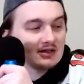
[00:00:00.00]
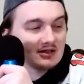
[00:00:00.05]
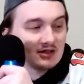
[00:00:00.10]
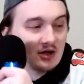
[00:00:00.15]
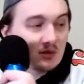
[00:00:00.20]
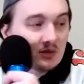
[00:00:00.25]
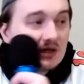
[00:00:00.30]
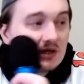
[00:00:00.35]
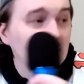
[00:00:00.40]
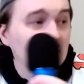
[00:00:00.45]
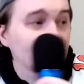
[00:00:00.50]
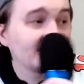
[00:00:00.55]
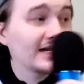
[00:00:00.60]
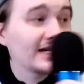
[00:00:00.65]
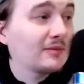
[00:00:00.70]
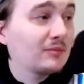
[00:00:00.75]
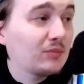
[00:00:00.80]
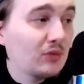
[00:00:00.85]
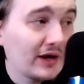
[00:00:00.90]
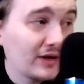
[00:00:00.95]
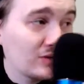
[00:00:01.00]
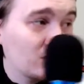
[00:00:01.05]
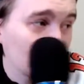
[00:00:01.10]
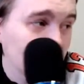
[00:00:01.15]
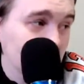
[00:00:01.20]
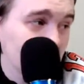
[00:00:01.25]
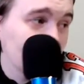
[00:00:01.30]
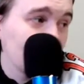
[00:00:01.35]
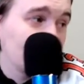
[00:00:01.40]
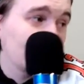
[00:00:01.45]
So we're going to take a break.
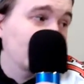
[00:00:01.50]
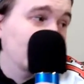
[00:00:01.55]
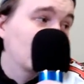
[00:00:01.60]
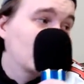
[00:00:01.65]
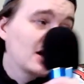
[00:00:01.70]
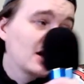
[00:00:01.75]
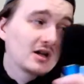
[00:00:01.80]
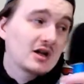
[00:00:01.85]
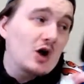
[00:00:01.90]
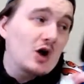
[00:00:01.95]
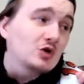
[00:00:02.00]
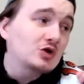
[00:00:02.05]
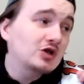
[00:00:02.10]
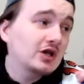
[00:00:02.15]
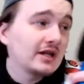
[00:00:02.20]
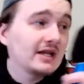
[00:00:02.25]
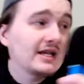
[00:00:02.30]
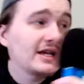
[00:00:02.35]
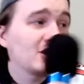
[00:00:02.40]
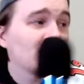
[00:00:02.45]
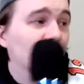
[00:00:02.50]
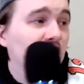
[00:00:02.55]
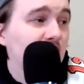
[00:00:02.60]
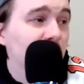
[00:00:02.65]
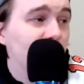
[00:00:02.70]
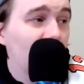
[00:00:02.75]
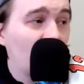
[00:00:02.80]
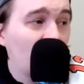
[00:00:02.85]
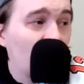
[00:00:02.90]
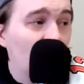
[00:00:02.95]
Once again, Coach of the Year,
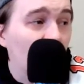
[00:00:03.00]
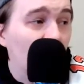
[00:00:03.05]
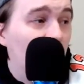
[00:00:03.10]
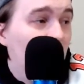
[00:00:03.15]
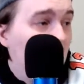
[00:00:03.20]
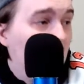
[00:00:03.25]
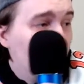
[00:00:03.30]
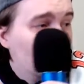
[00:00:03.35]
Spo.